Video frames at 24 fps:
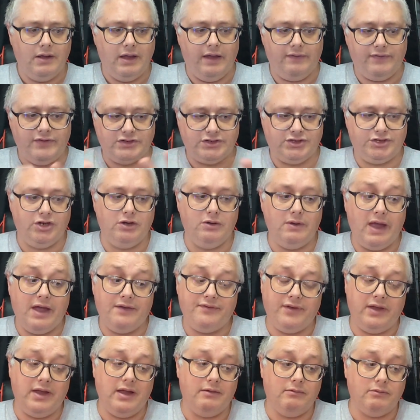If it's too
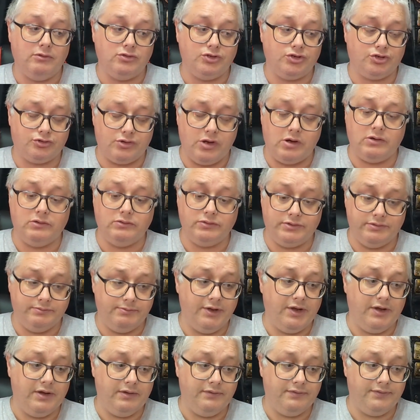heavy, it will struggle to
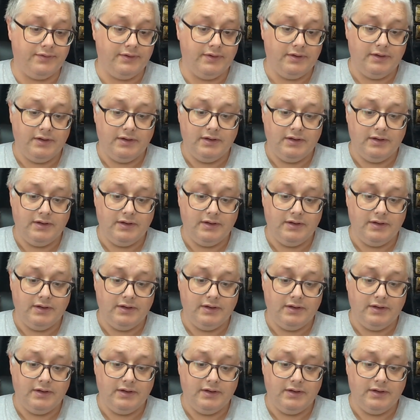move.